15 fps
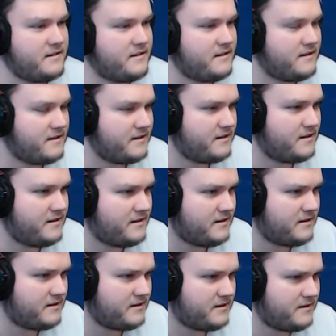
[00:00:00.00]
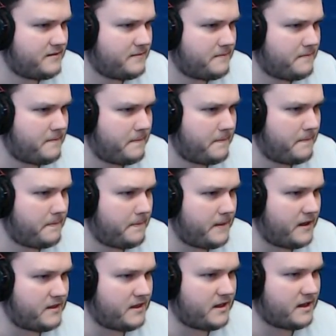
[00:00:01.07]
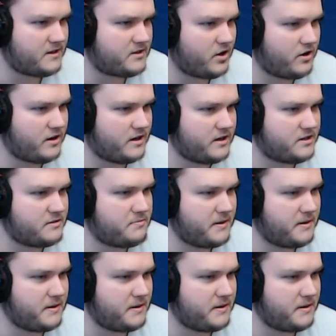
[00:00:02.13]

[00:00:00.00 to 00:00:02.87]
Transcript: Yeah, but, you know... Only because you I left. I totally